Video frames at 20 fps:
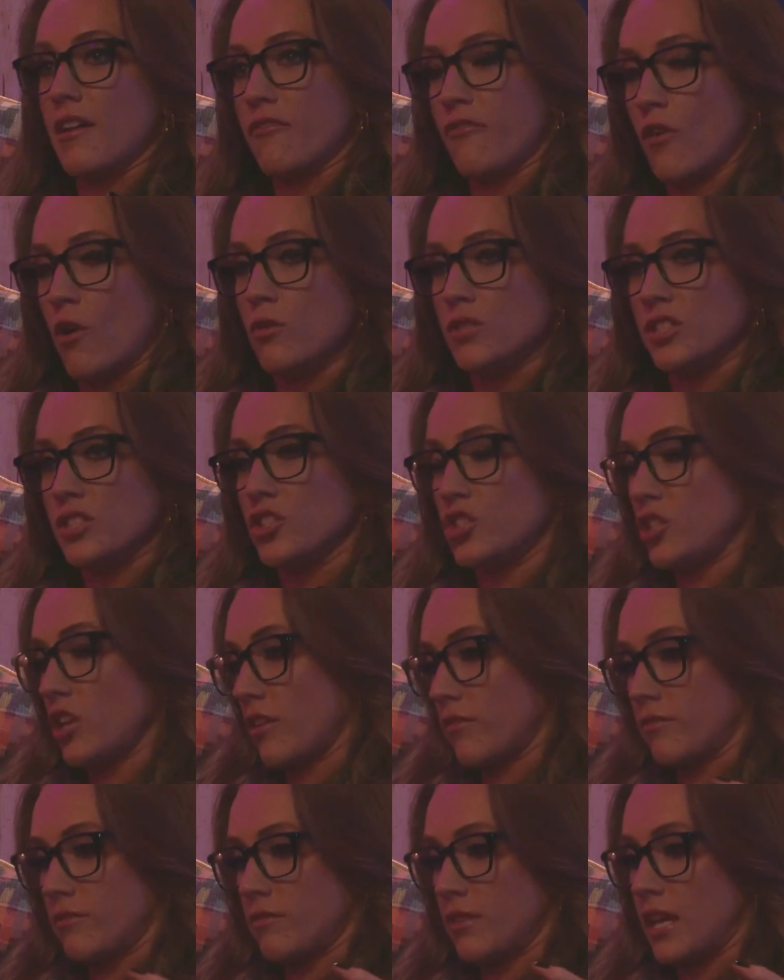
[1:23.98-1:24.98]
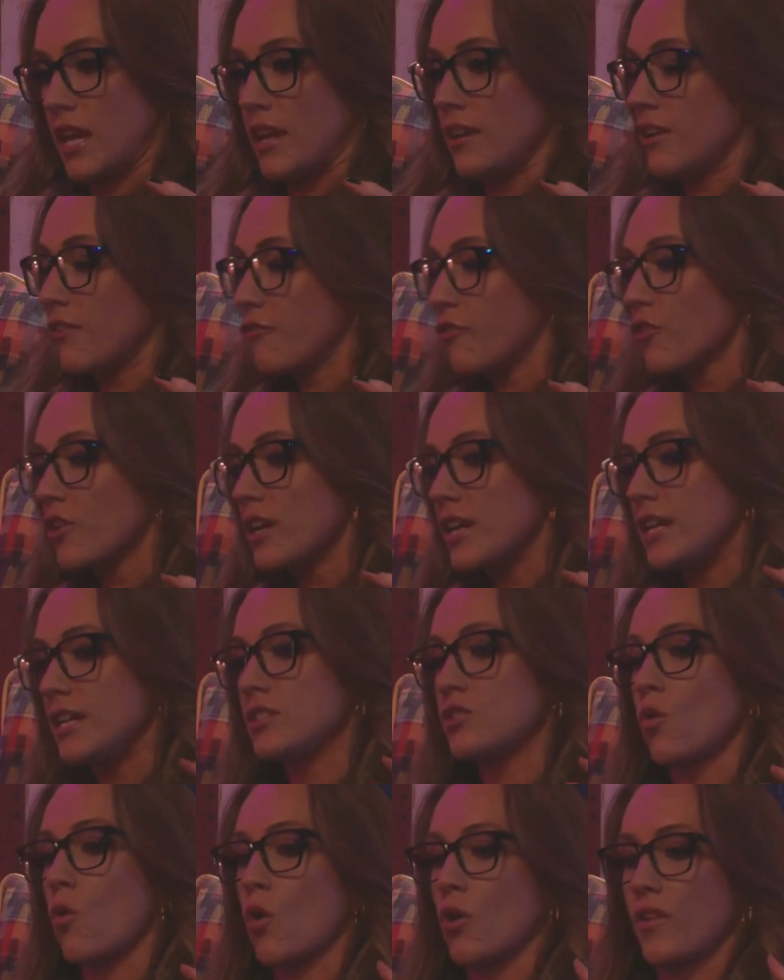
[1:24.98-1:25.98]
frozen a kid to
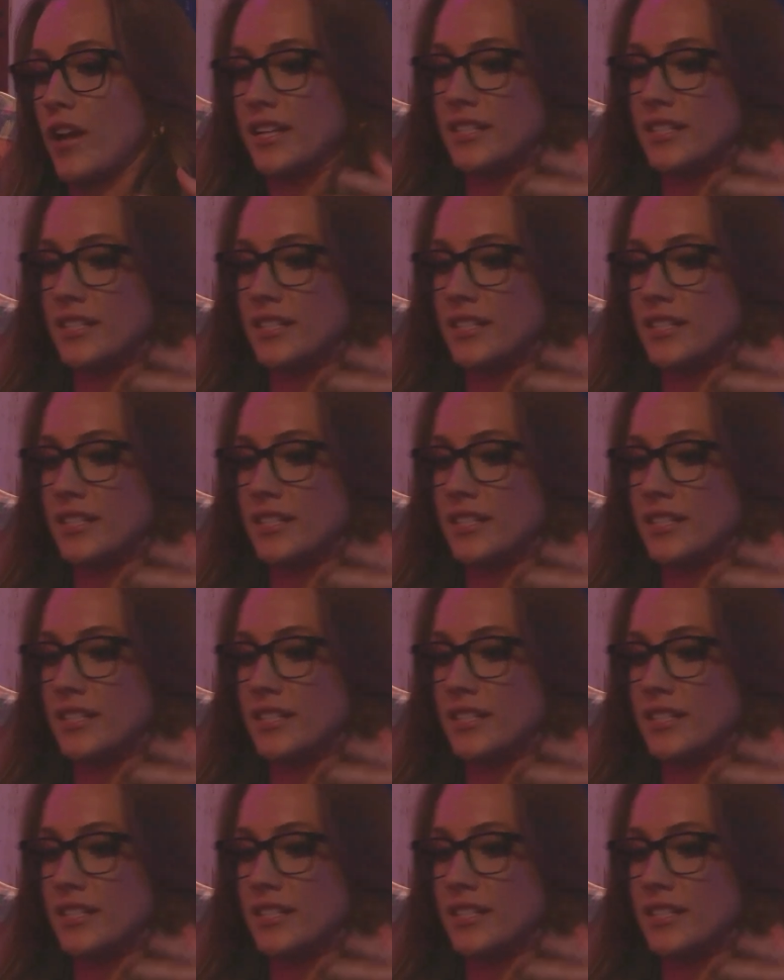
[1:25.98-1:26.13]
freeze, or like